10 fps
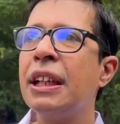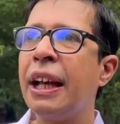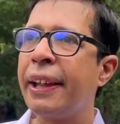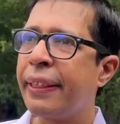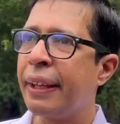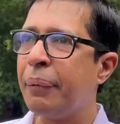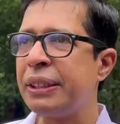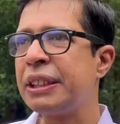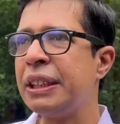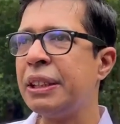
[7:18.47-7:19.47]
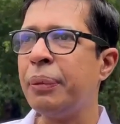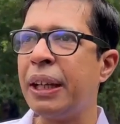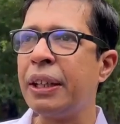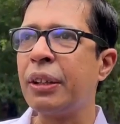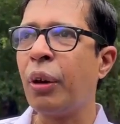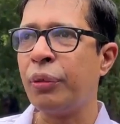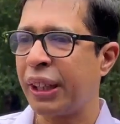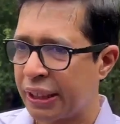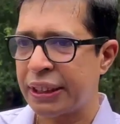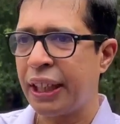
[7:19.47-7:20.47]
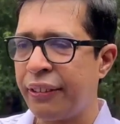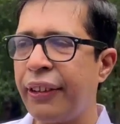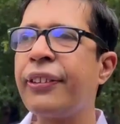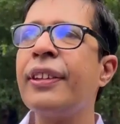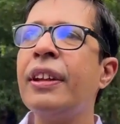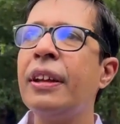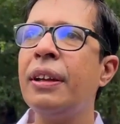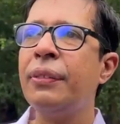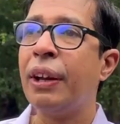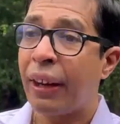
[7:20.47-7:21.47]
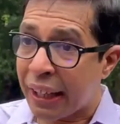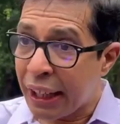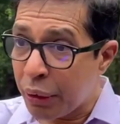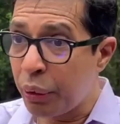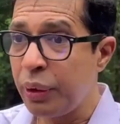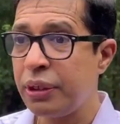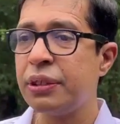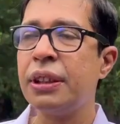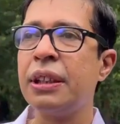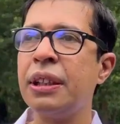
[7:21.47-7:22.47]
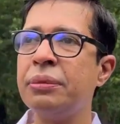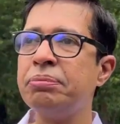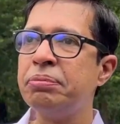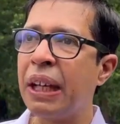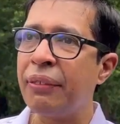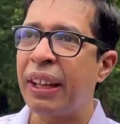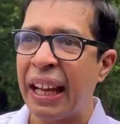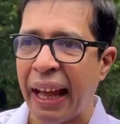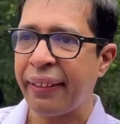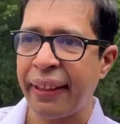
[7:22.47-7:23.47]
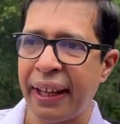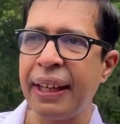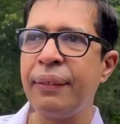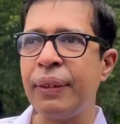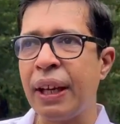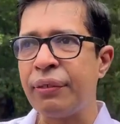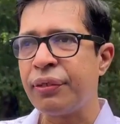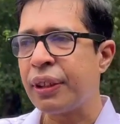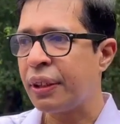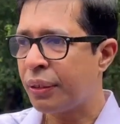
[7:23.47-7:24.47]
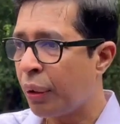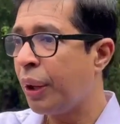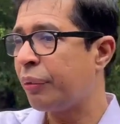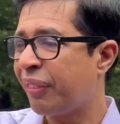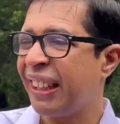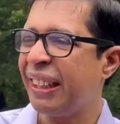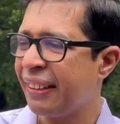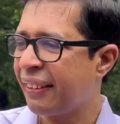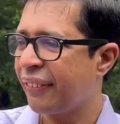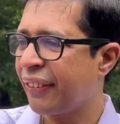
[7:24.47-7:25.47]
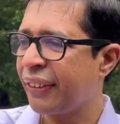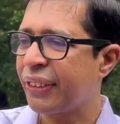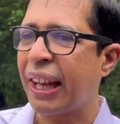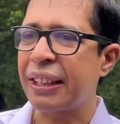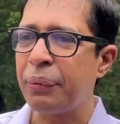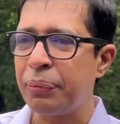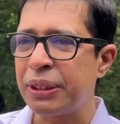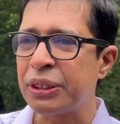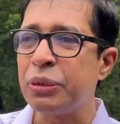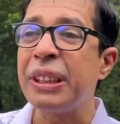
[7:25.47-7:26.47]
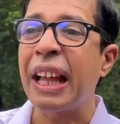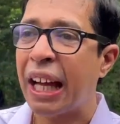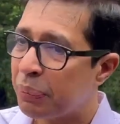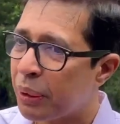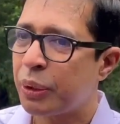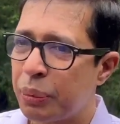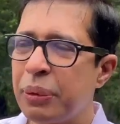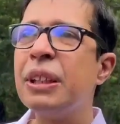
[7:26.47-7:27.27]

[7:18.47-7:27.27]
As I mentioned in my convocation address, we have Agnikul, uh, we have GalaxEye, we have uh, now we have a very interesting startup which is doing the Hyperloop.